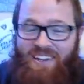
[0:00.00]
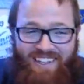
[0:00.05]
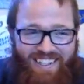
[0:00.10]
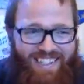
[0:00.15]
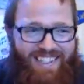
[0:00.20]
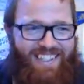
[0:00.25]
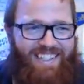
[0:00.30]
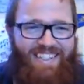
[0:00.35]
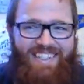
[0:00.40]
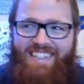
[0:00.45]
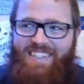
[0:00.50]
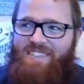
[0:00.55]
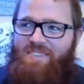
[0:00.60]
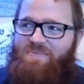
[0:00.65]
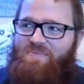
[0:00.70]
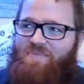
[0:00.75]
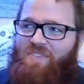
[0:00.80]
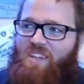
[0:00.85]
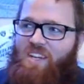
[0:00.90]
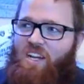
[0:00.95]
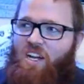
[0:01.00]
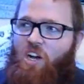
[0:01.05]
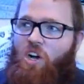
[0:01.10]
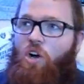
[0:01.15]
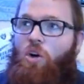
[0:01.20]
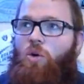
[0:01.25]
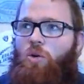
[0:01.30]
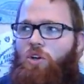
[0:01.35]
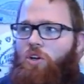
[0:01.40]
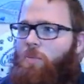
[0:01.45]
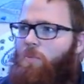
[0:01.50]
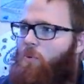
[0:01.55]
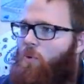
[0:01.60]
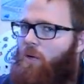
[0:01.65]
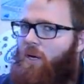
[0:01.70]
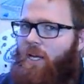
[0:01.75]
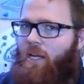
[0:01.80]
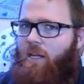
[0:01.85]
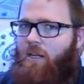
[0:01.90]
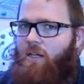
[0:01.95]
He says a 3. Oh, good point.
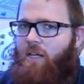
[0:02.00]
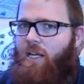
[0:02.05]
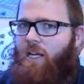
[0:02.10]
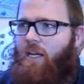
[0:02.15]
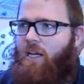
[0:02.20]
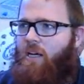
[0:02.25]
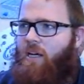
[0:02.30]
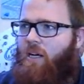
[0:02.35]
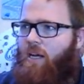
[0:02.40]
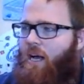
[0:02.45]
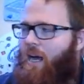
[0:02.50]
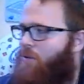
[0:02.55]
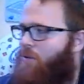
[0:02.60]
We don't know yeah. how close to I